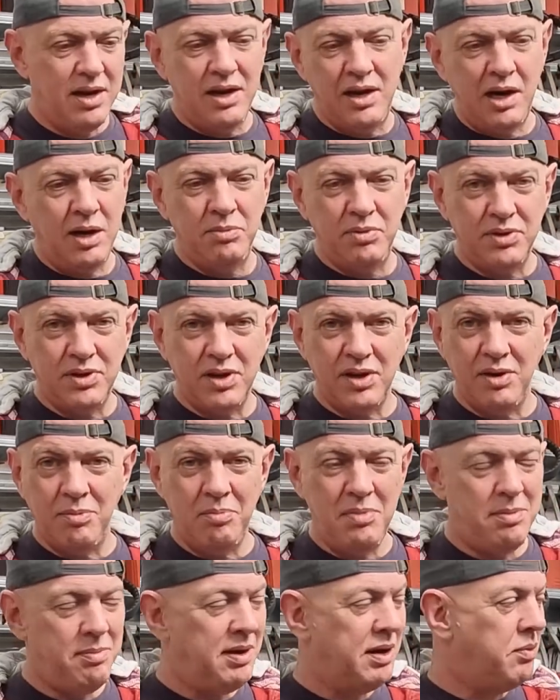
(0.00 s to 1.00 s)
And I'm just going to
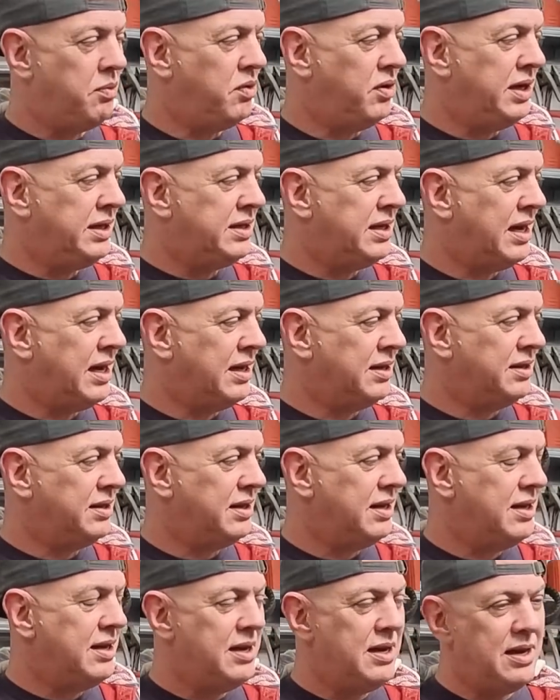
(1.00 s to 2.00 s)
mimic what he does.
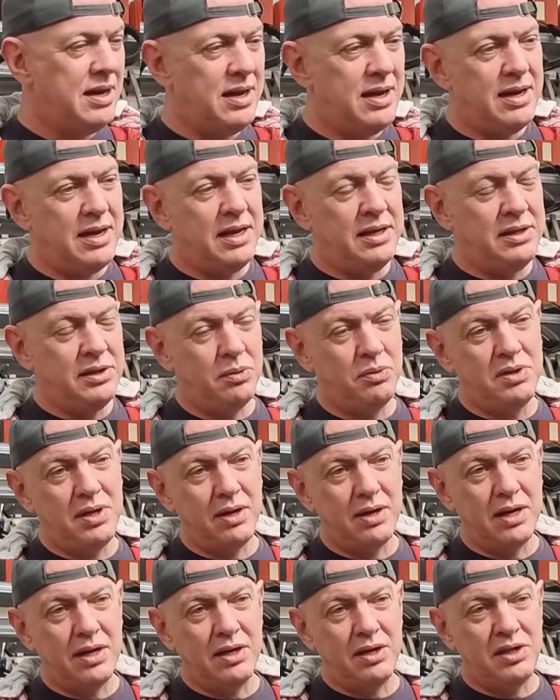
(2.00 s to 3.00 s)
He's
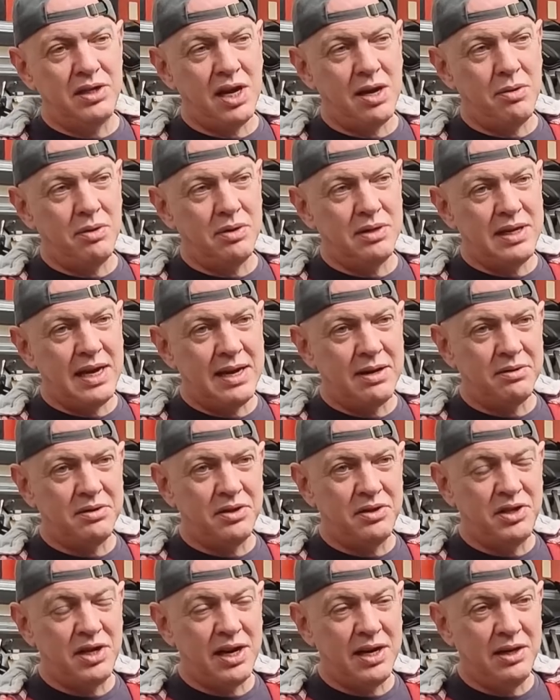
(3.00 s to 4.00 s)
also going to show us how to
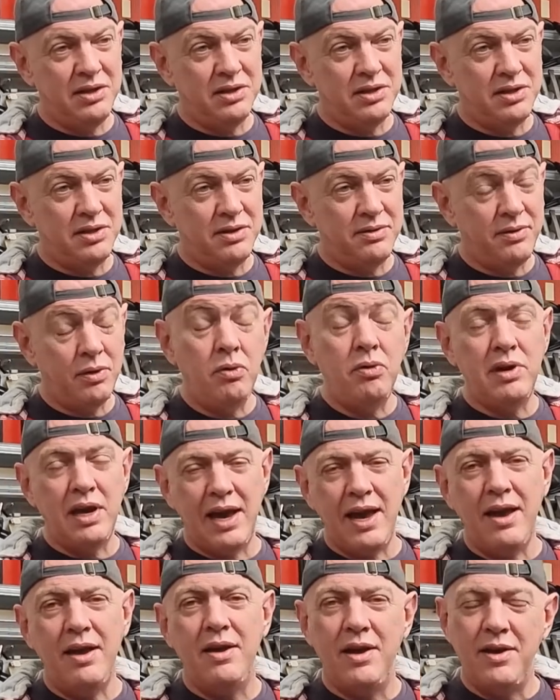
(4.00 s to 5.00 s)
change
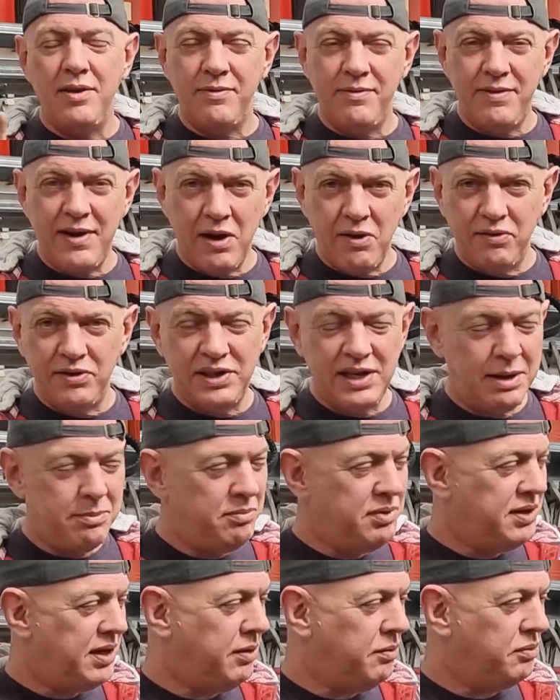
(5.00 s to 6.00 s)
the, valve stem
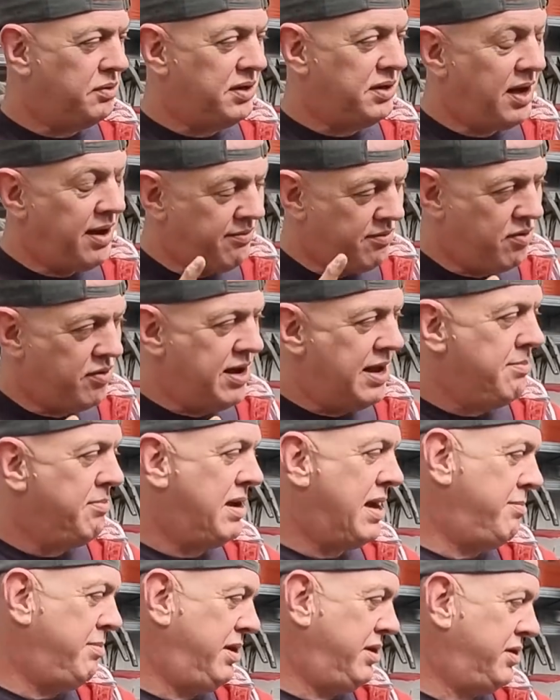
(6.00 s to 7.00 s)
seals. I've got them
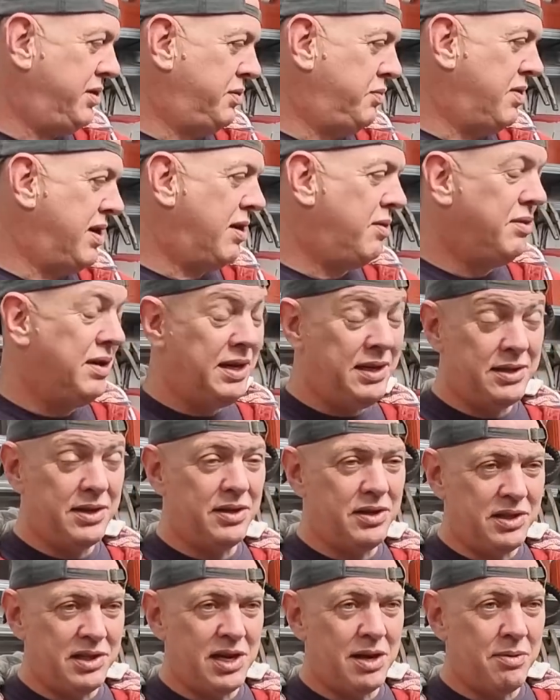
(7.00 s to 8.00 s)
coming as well. He's
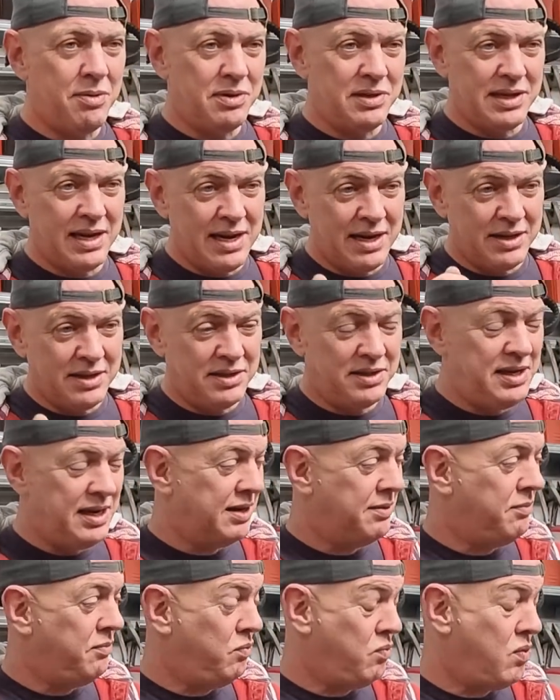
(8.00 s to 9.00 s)
going to show us how to
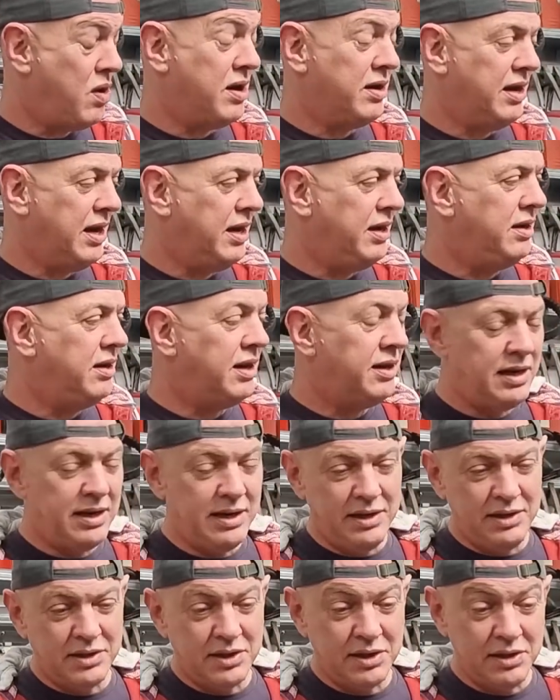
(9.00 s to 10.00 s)
stick one in, and
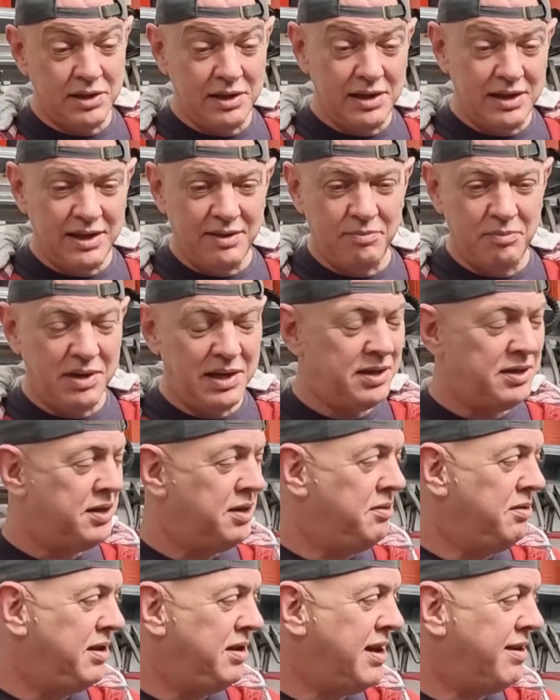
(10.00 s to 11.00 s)
then he's going to leave me to
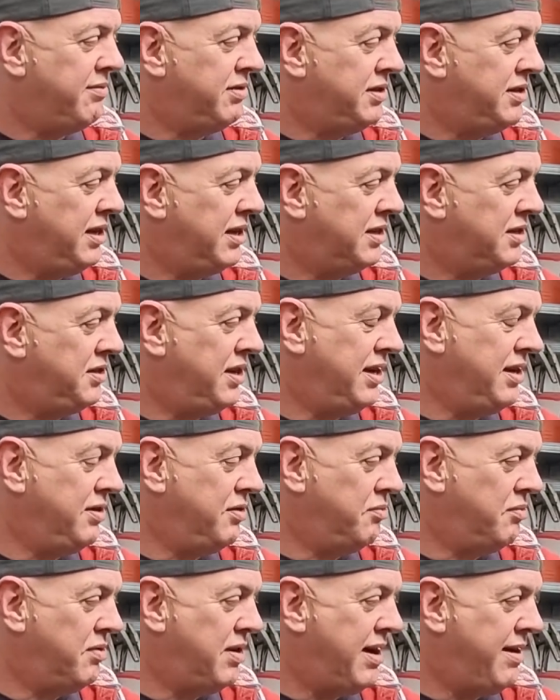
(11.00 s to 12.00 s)
do the other 16
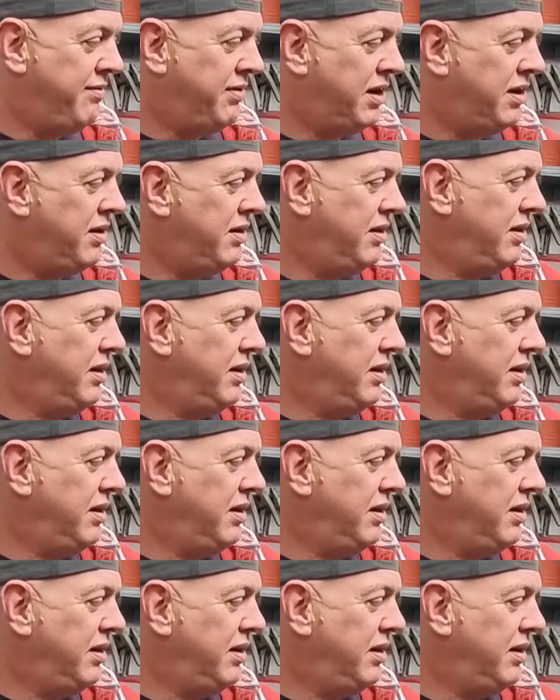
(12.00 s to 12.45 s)
or whatever.